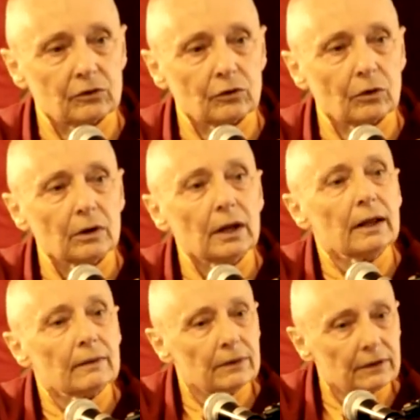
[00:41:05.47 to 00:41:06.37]
So
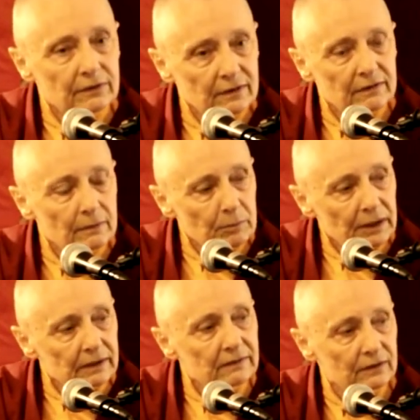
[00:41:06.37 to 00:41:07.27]
this
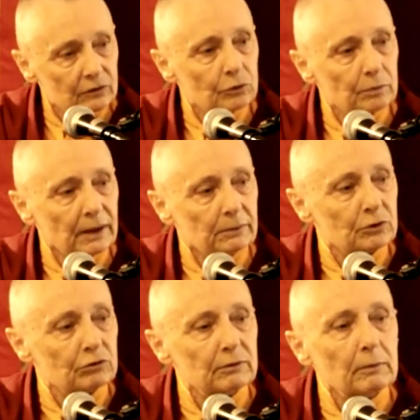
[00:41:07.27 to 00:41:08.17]
ability to be able
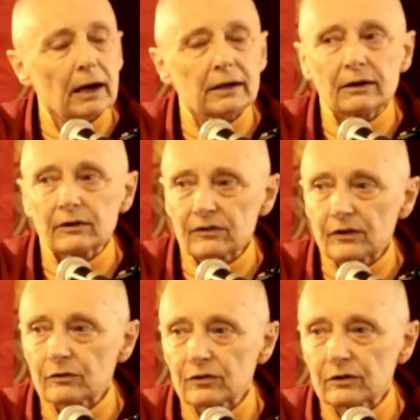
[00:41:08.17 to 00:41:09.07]
to remind
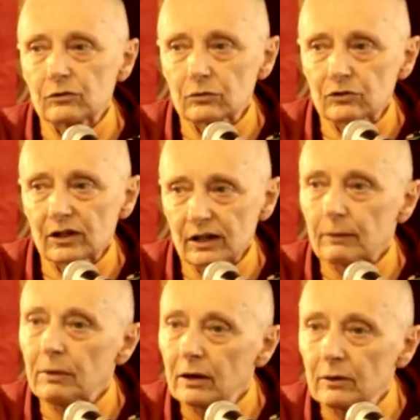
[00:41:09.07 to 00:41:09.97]
ourselves and to check
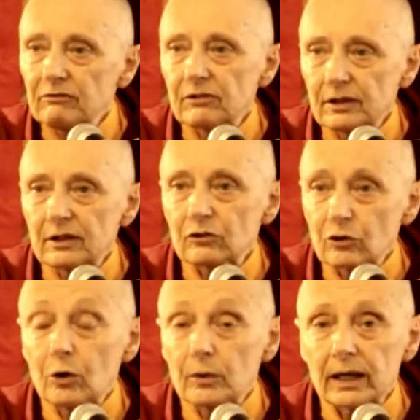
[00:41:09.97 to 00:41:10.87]
up how everything is
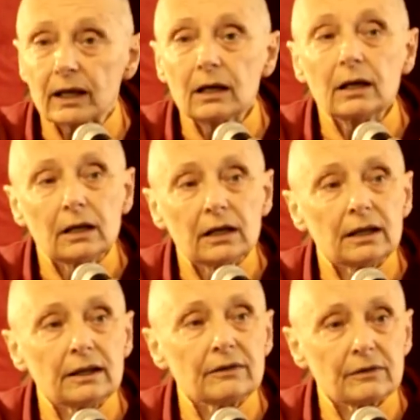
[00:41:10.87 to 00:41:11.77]
going
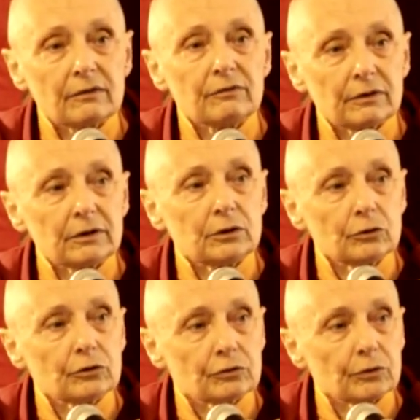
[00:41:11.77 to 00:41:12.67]
is a very
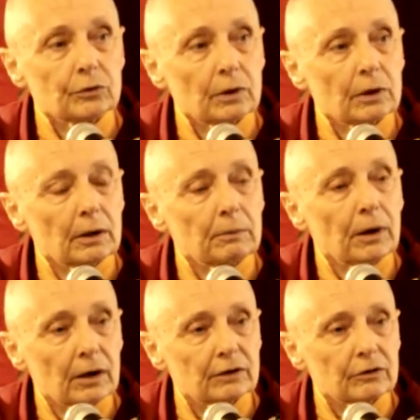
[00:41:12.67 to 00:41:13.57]
useful
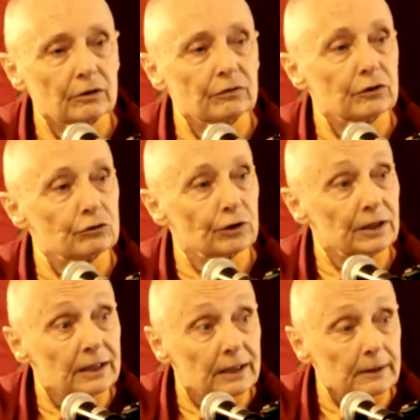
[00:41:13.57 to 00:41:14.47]
part of the
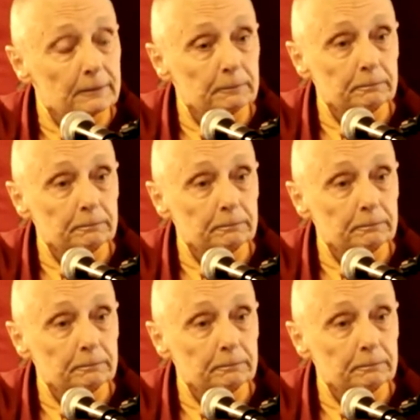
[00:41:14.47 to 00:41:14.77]
training.